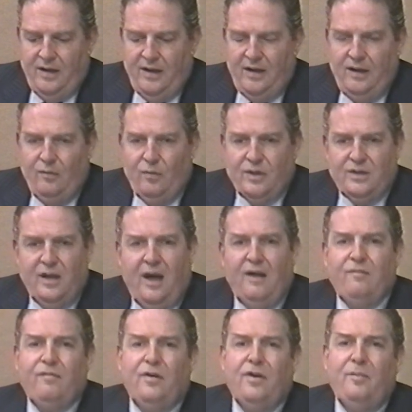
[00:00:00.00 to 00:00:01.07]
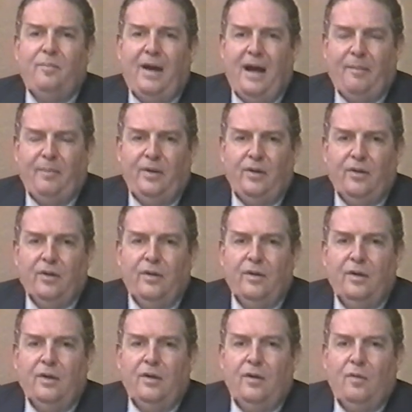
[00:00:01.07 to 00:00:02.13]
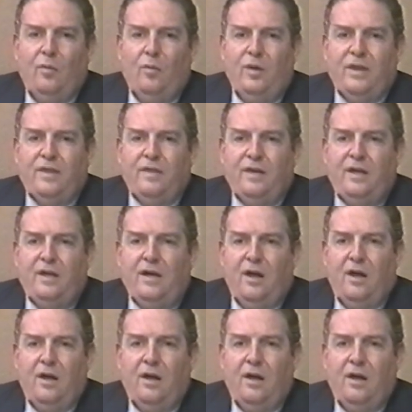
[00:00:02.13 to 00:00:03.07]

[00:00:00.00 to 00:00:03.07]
he was not very popular with the